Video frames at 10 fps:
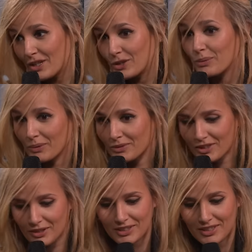you won't
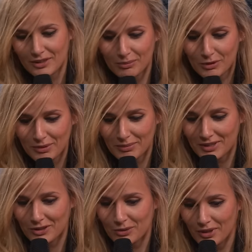go see the movie
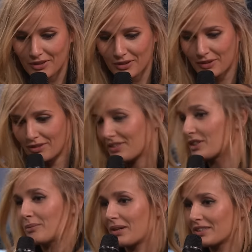because you will know
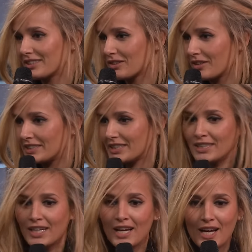everything about it already.
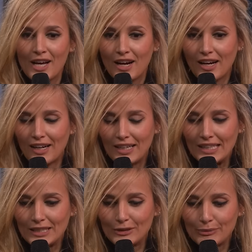
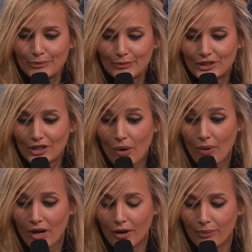Um,
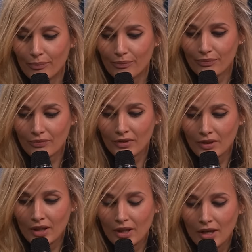so. Um,
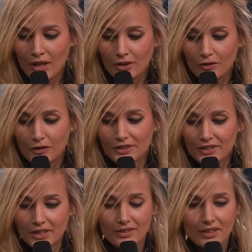the first
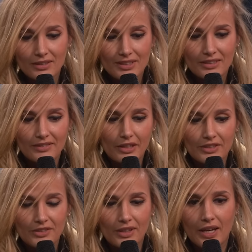thing is that it's there.
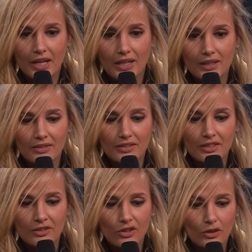It's not like it
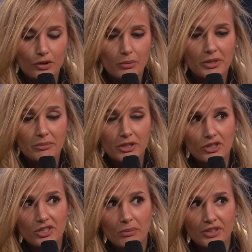didn't start from an image
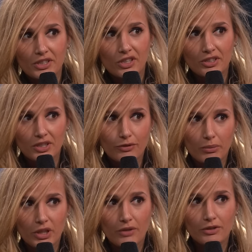or something. It started
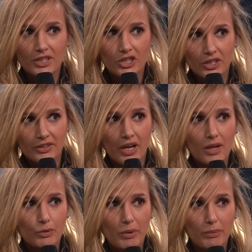from a conversation that I
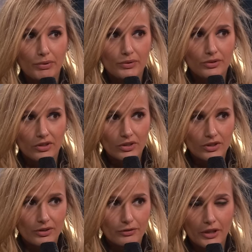had with my producer
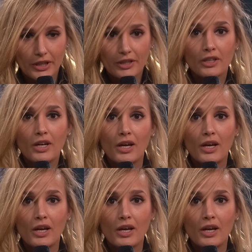Jean des Forêts.